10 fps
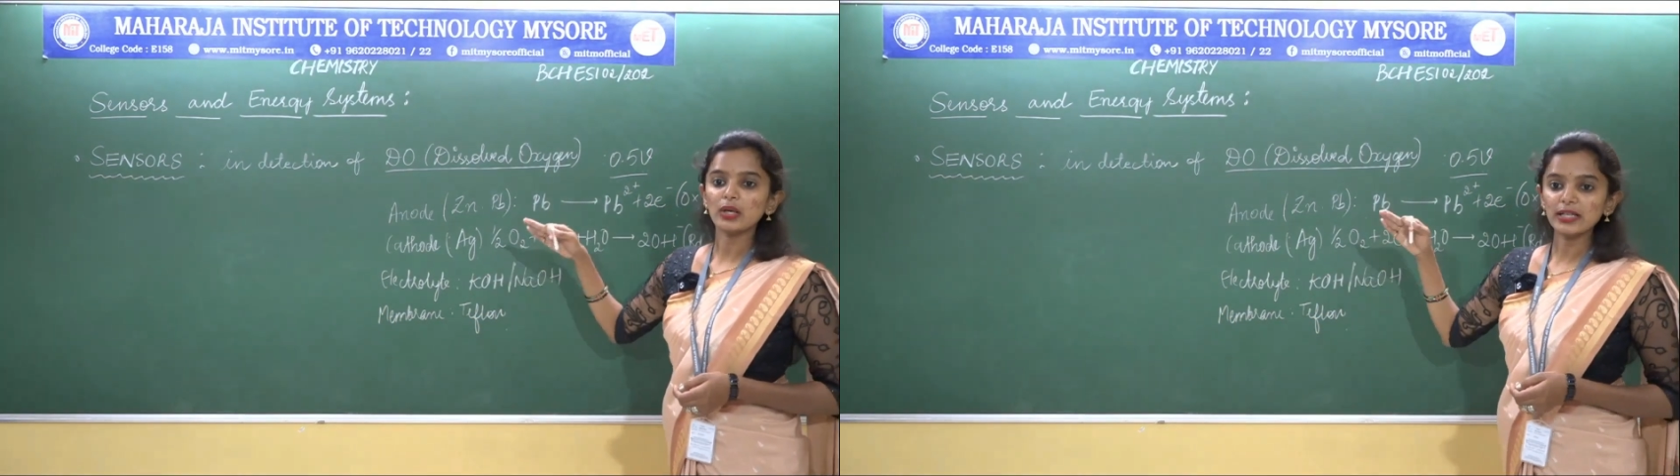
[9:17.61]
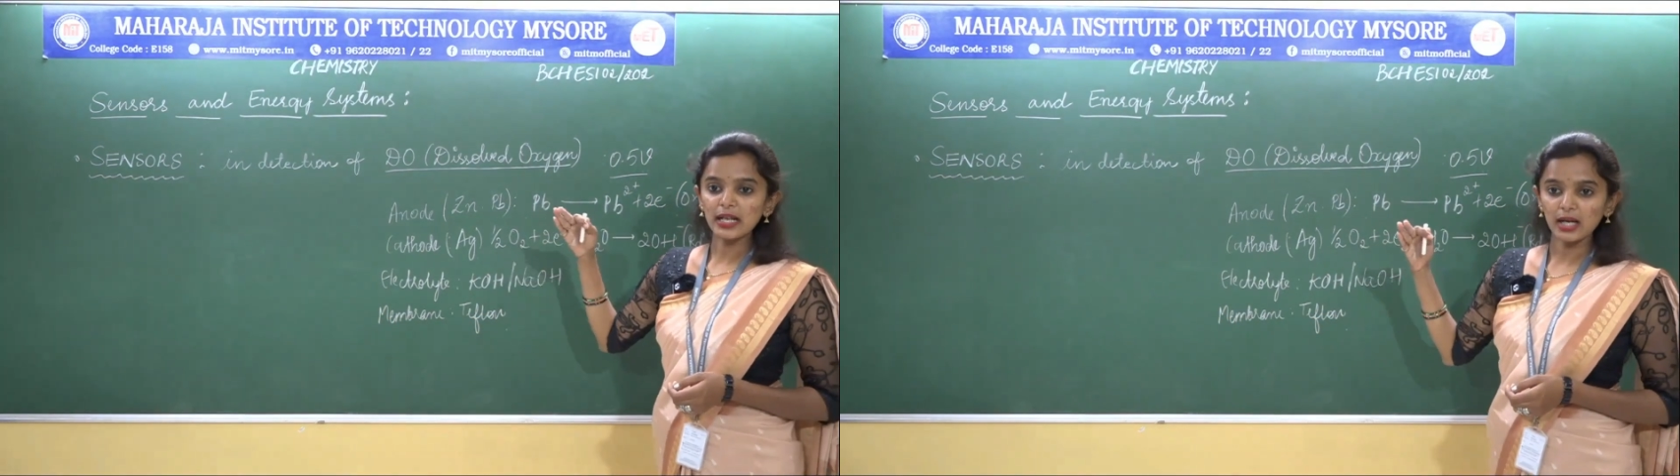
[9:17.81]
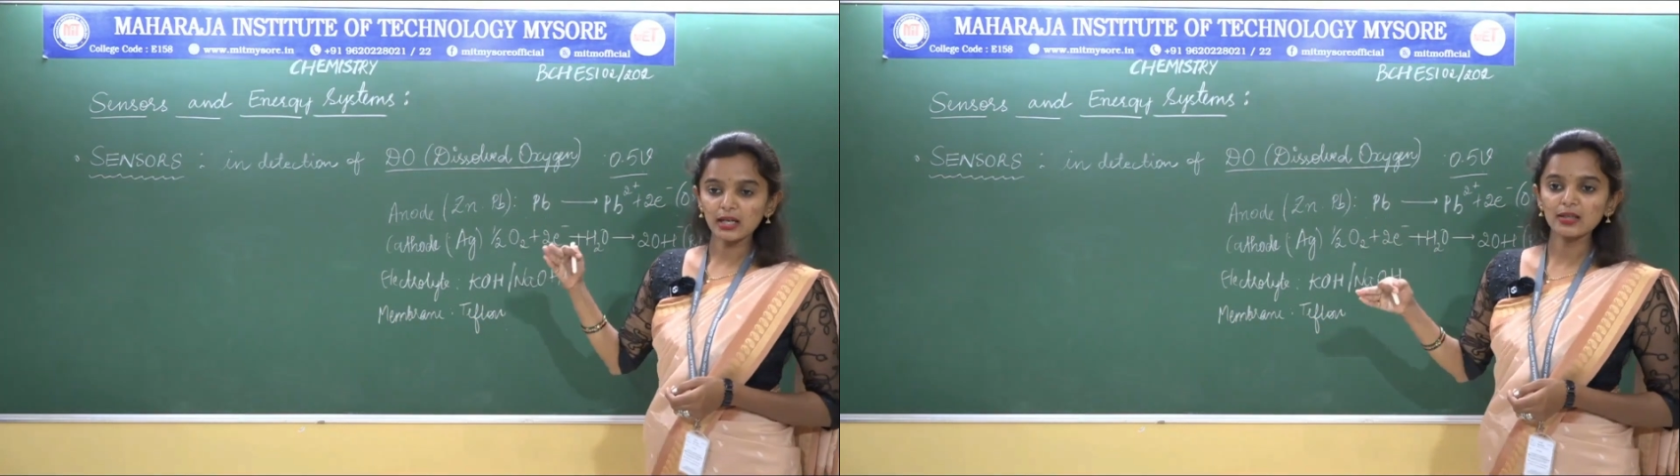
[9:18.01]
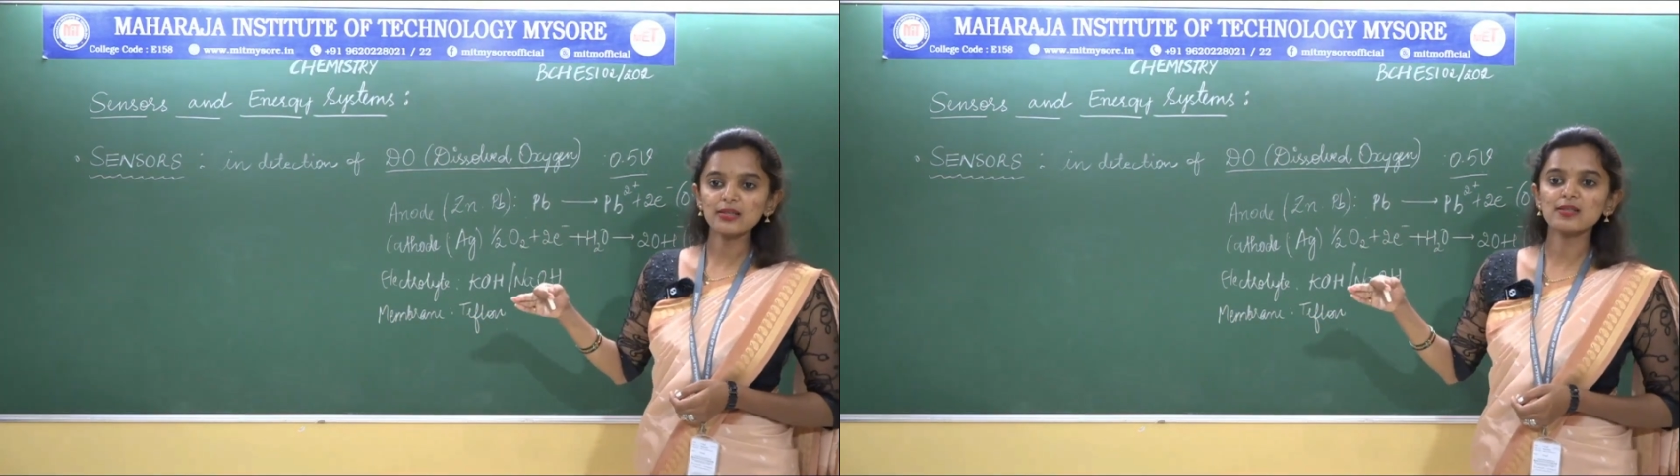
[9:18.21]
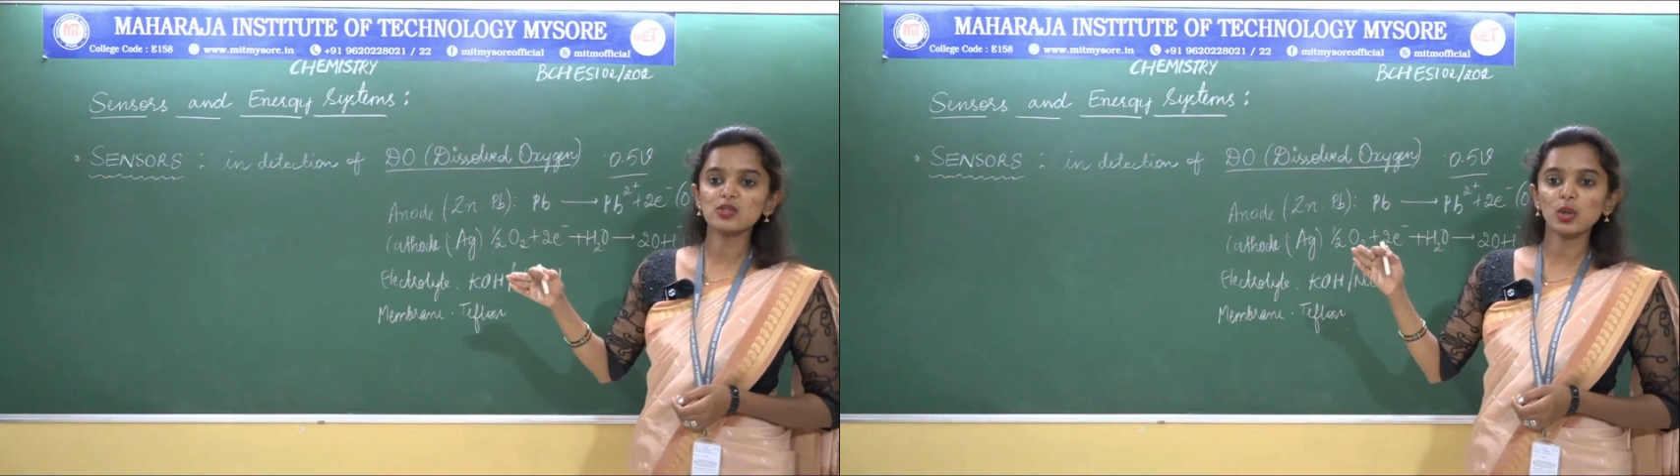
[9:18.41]
it
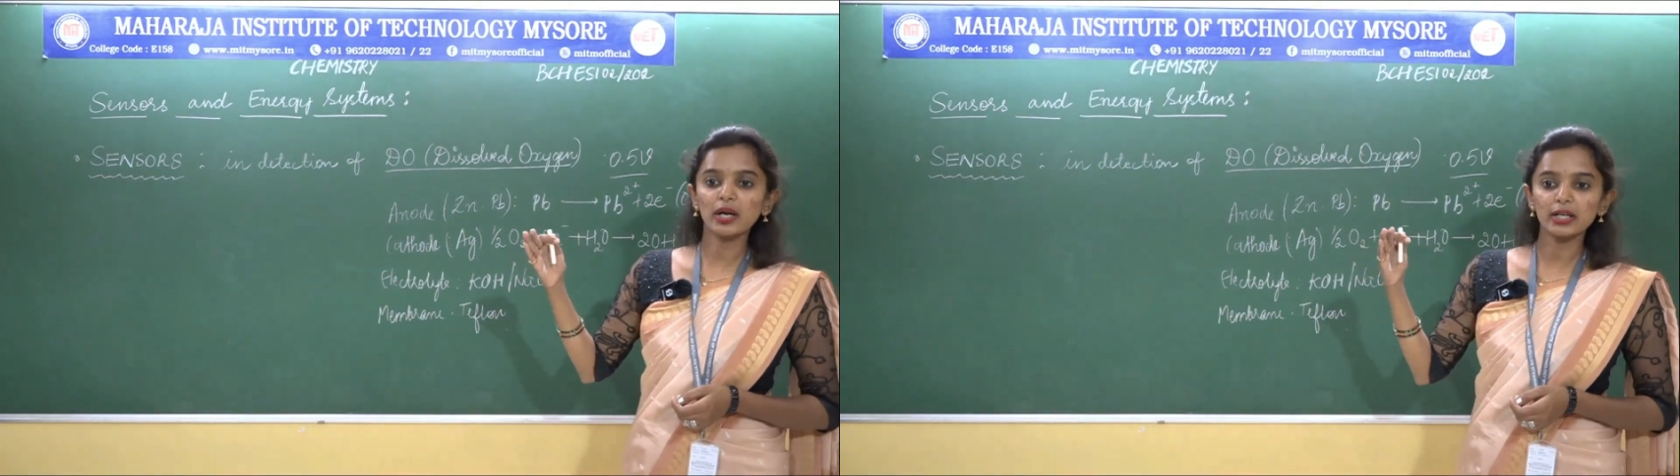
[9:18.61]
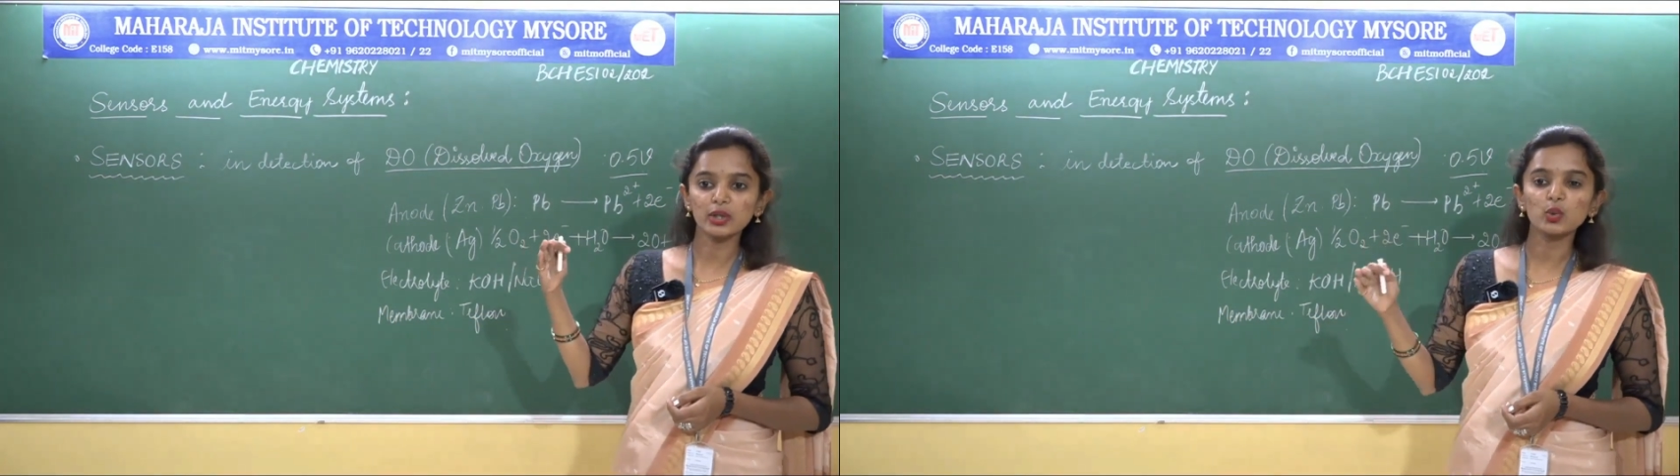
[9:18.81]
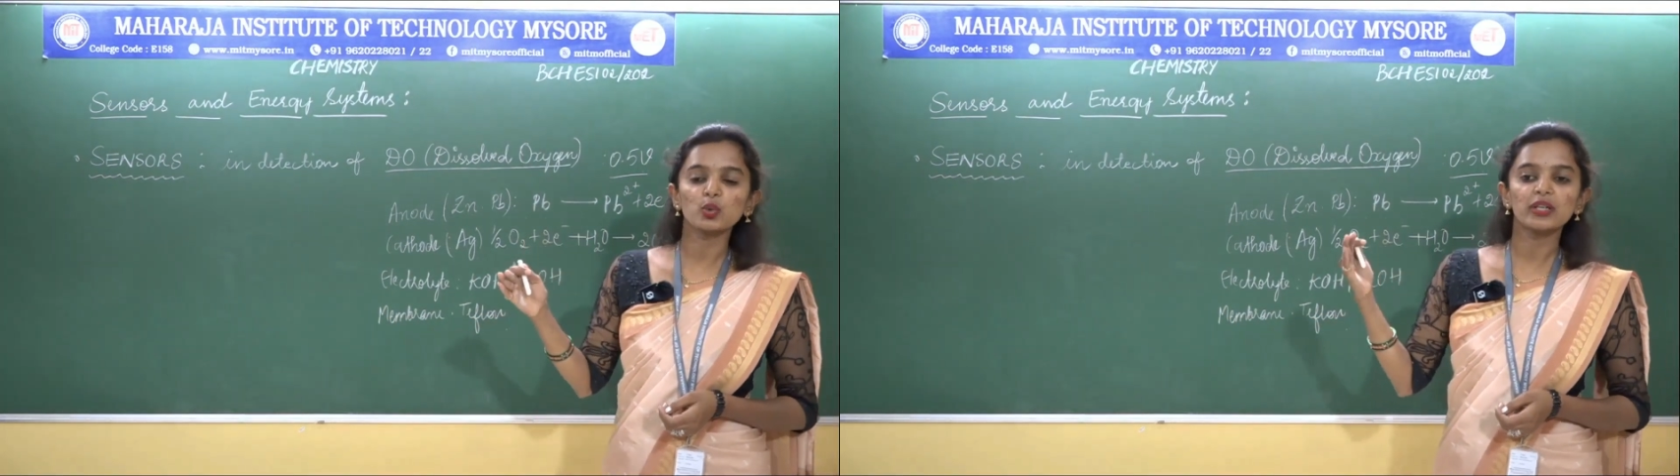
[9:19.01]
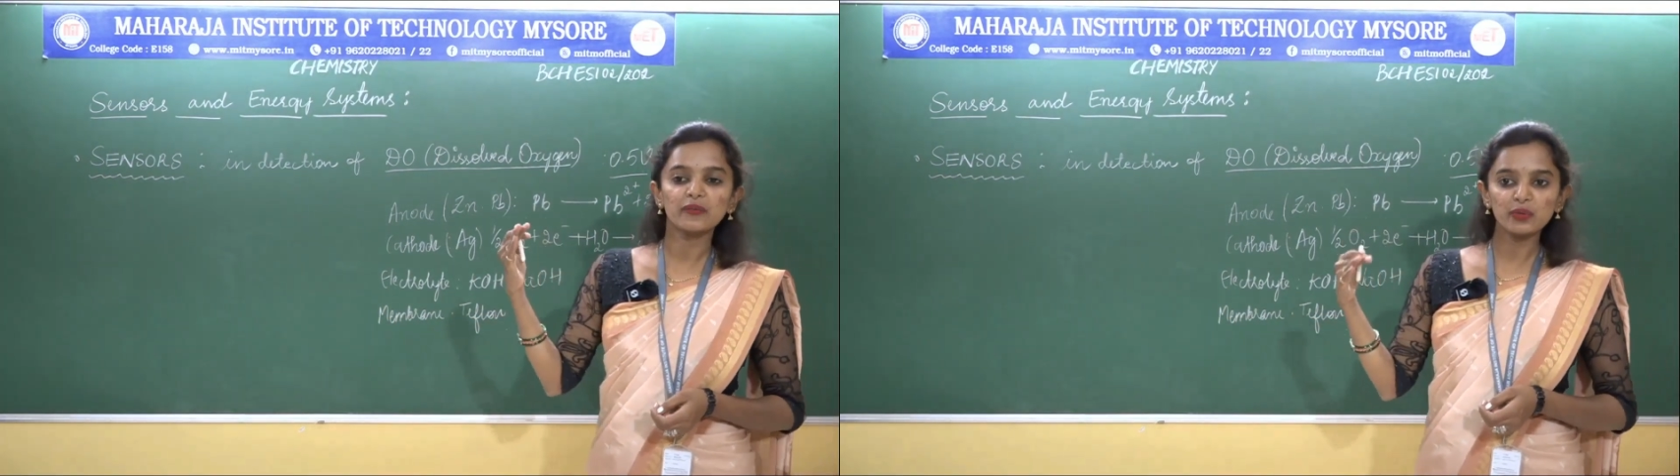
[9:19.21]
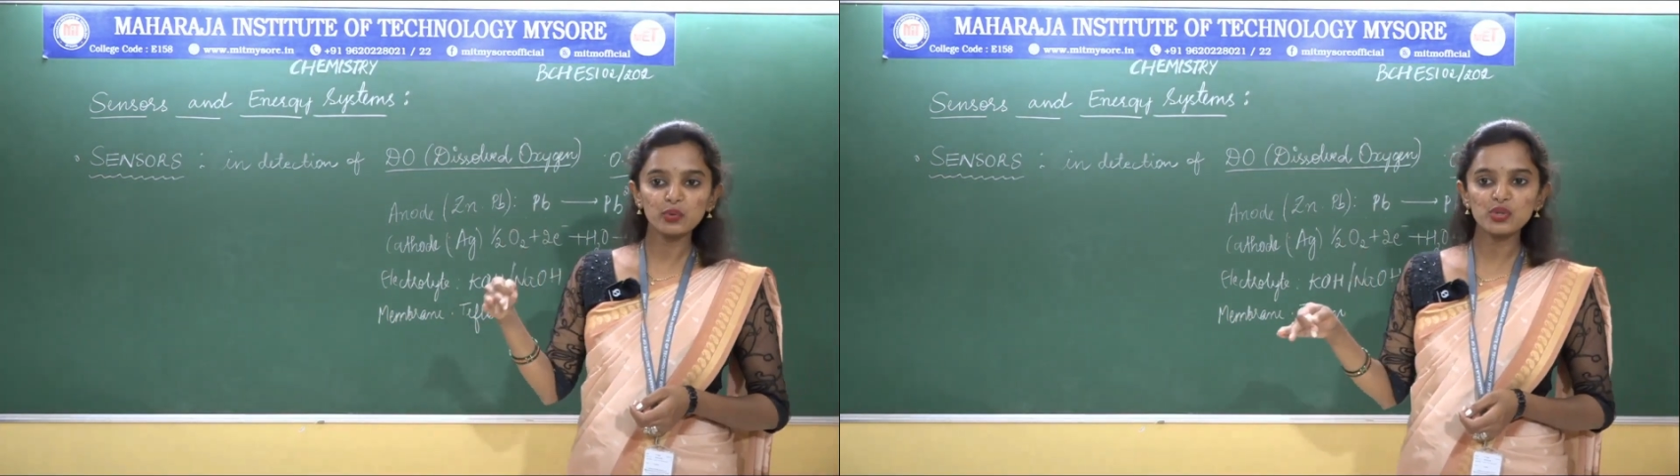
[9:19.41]
occurs to undergo
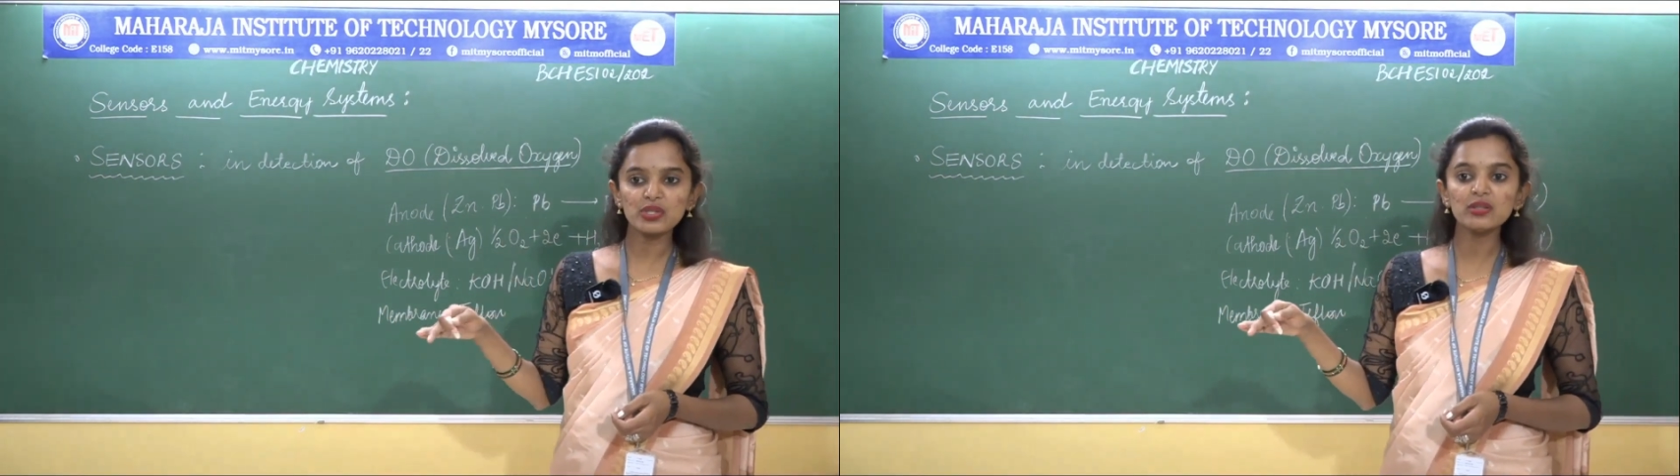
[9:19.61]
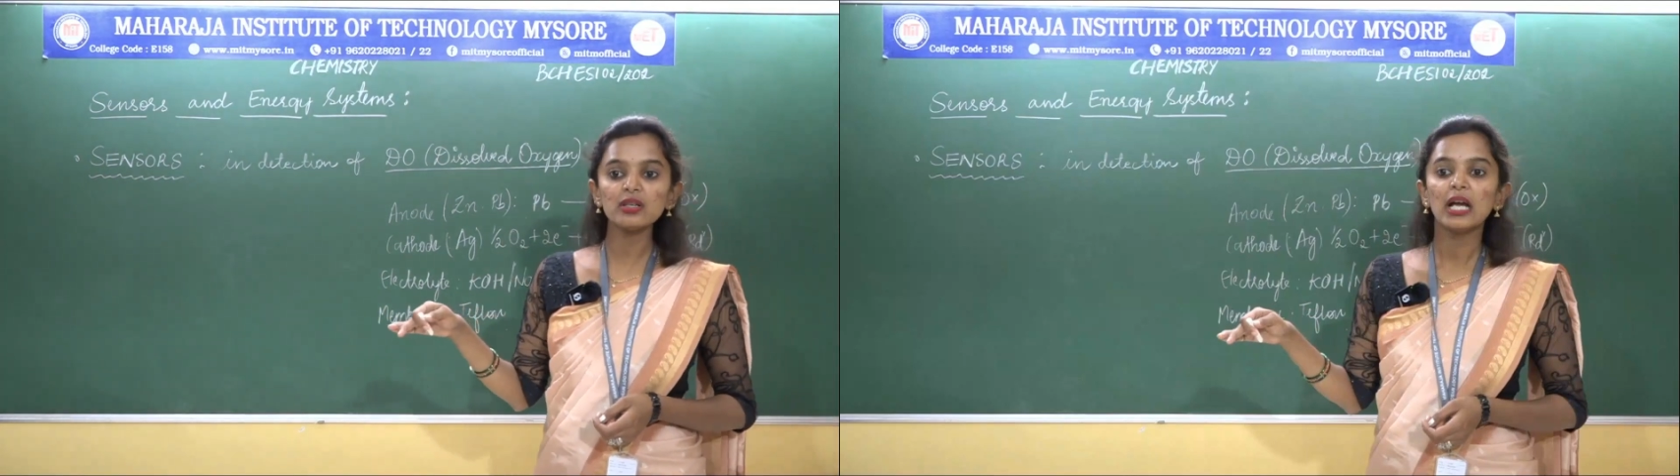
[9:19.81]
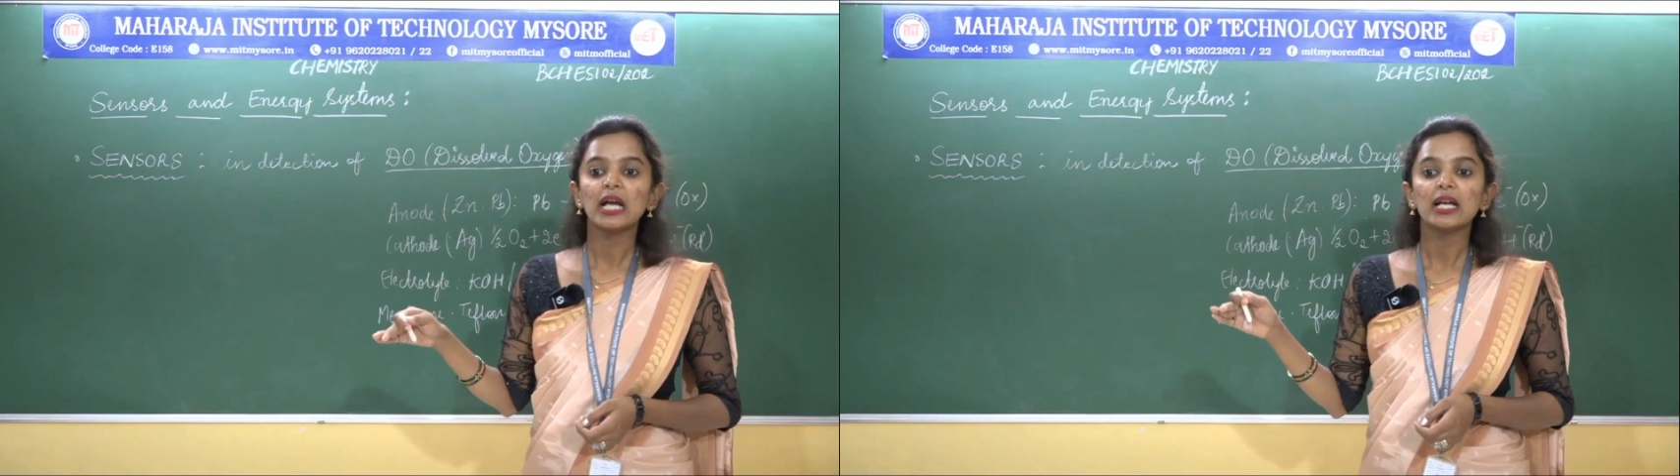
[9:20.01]
diffusion.